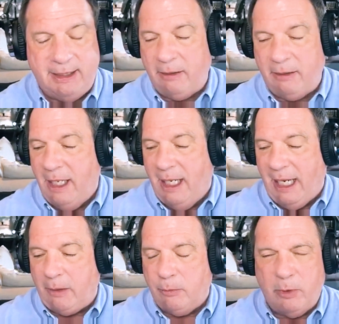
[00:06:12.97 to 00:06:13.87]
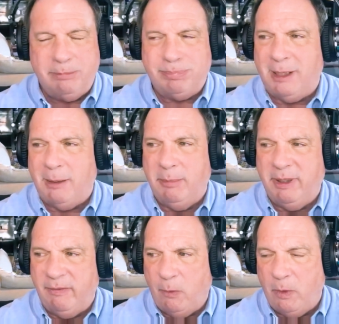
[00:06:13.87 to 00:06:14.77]
And I wrote
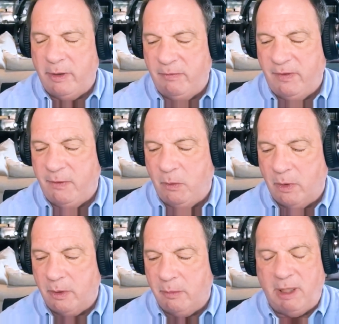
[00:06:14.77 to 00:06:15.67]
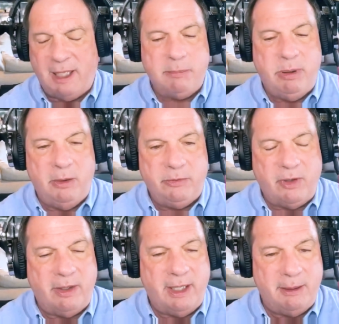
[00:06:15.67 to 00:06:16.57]
probably a 450-word blog post
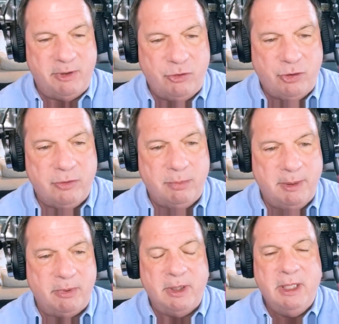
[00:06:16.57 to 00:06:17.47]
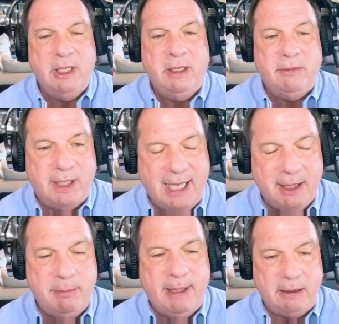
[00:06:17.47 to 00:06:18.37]
called I'm a Church Member,
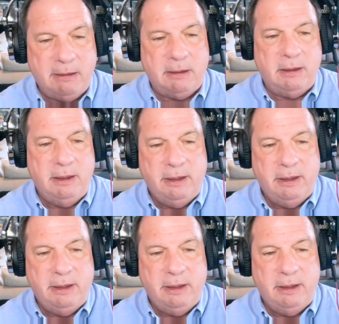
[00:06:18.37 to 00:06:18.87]
forgot about it.